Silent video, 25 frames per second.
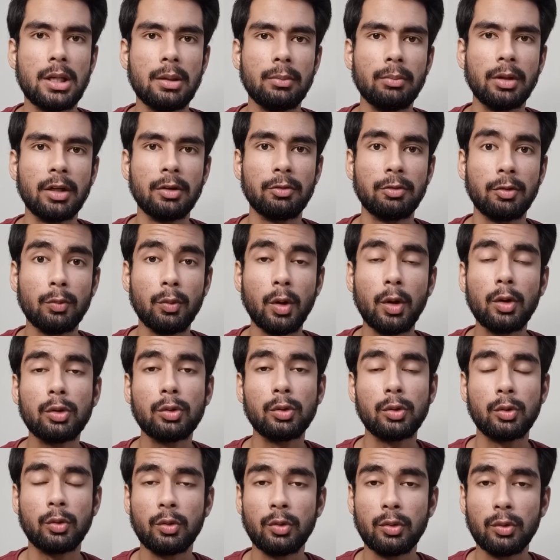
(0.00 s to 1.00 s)
But if you want
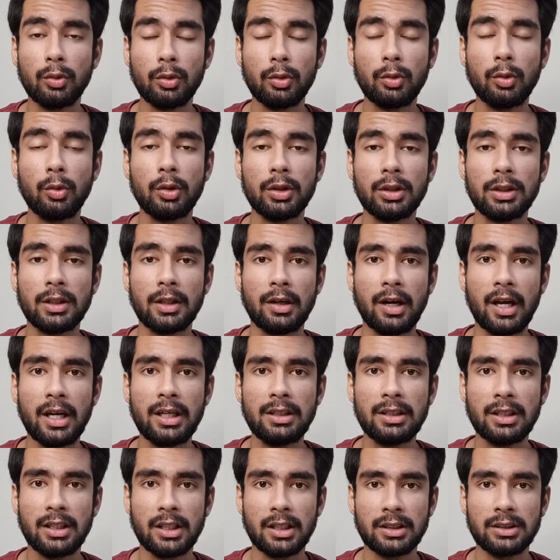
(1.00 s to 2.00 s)
to go in the right
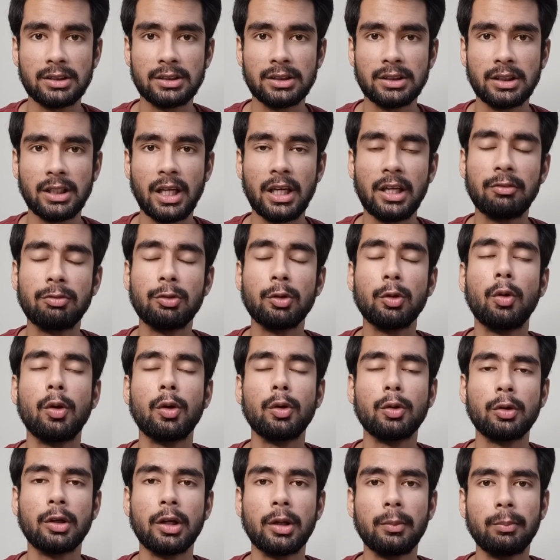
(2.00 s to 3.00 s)
direction and if you want
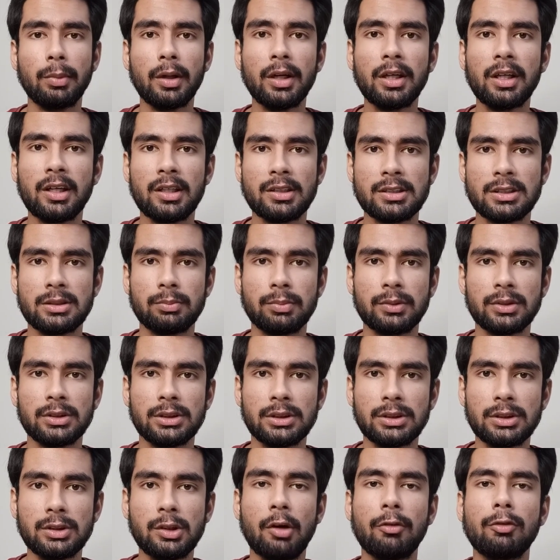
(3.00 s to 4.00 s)
to get better as a
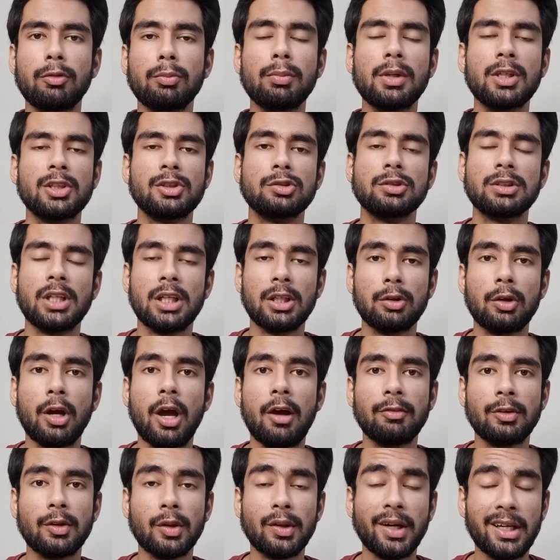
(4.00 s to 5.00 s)
person, you have to make sure that you
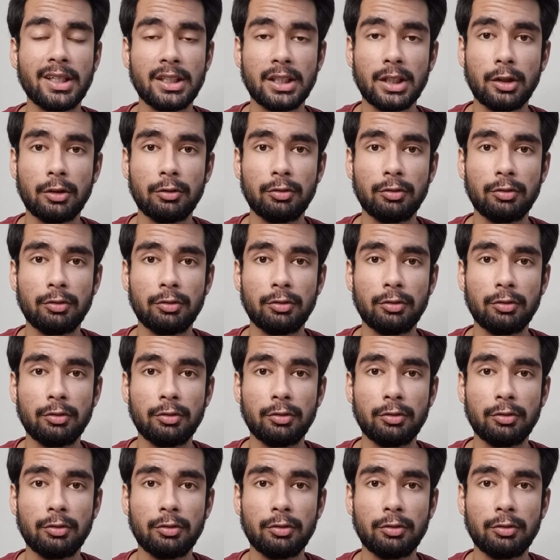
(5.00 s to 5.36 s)
have the right kind